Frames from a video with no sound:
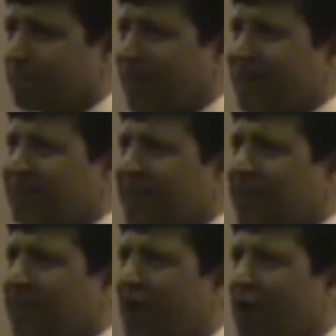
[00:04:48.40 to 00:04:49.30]
And as
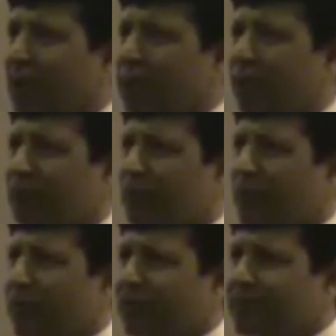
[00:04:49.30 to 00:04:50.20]
they call upon the
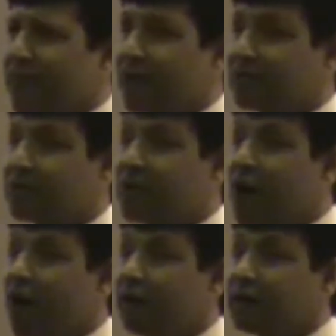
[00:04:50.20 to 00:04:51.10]
Lord and fast,
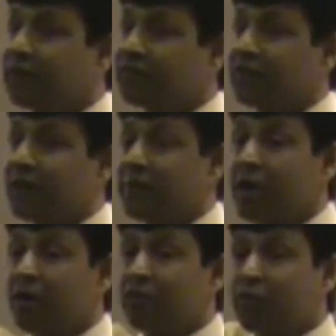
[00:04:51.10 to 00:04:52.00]
God gives them,
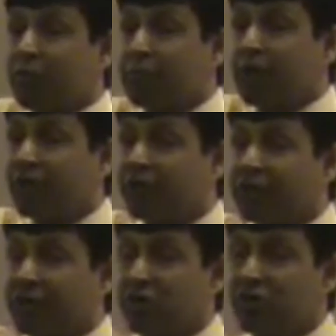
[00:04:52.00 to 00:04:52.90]
through a
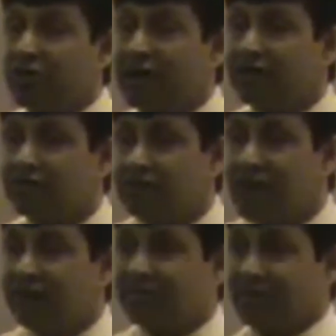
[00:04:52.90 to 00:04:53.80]
prophet, a unique
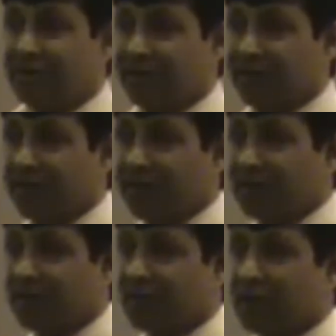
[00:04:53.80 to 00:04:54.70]
strategy.
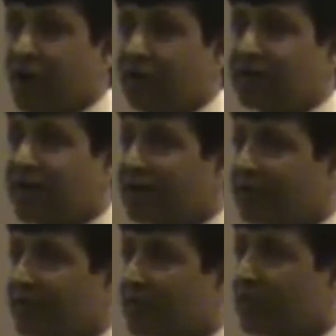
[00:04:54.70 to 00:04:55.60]
God
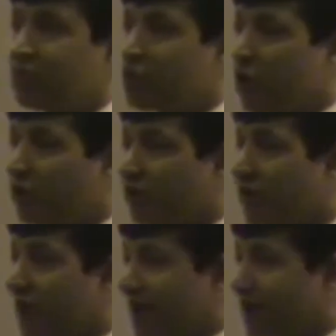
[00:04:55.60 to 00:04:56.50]
tells them,
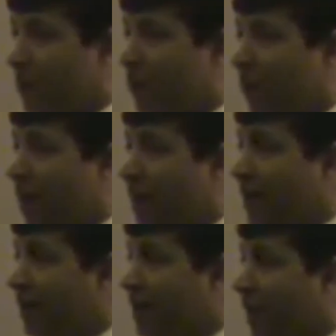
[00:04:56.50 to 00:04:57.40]
Jehoshaphat, number
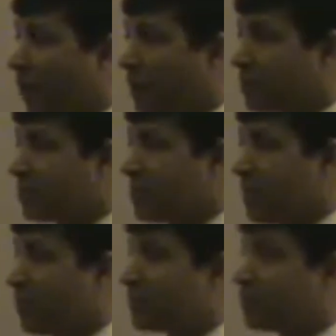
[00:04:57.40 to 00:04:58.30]
one, I want you to remember,